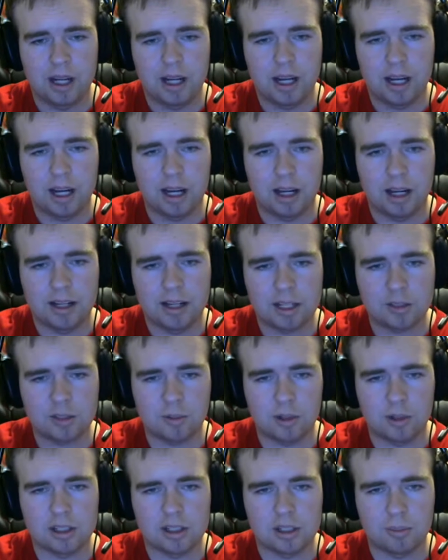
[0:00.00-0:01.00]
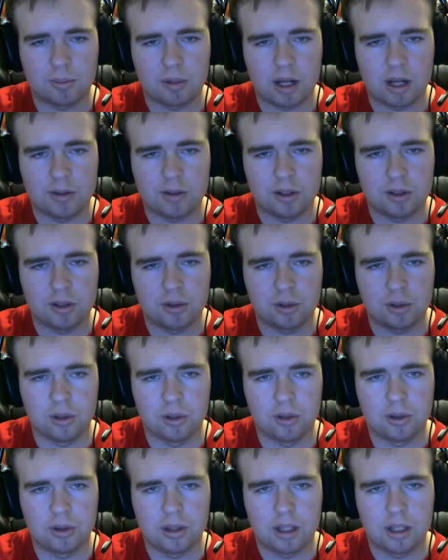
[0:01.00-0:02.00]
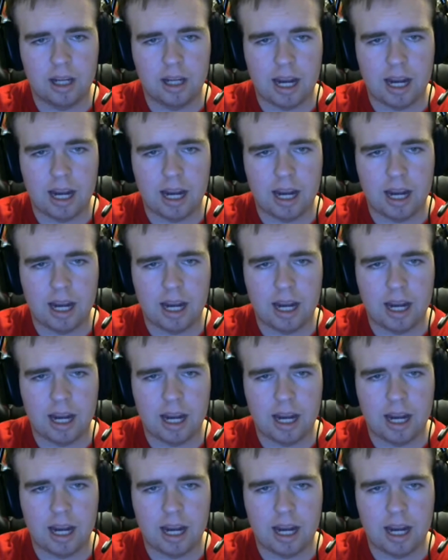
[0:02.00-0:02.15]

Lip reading: Next one is the Prophet of Truth.